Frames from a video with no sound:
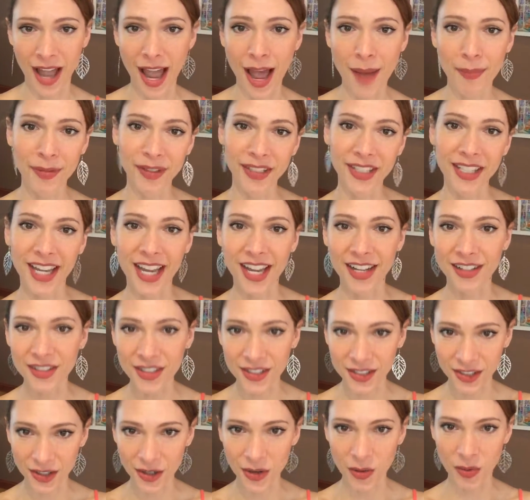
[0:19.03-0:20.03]
happily
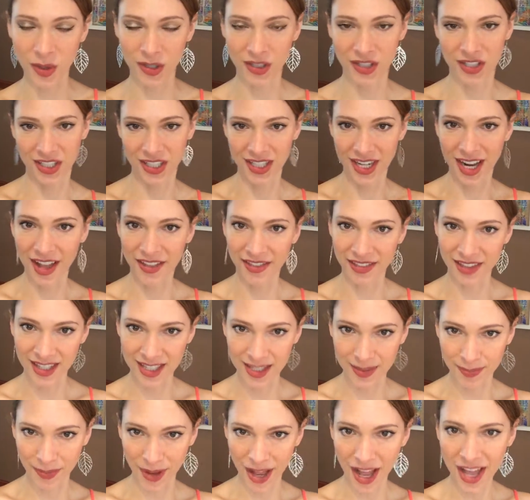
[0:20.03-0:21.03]
answer your question on the
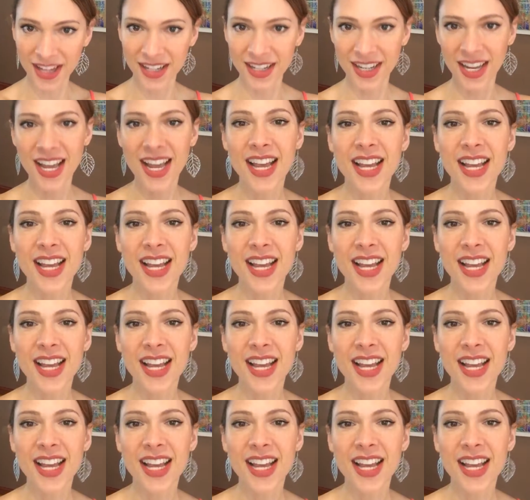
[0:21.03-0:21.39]
spot.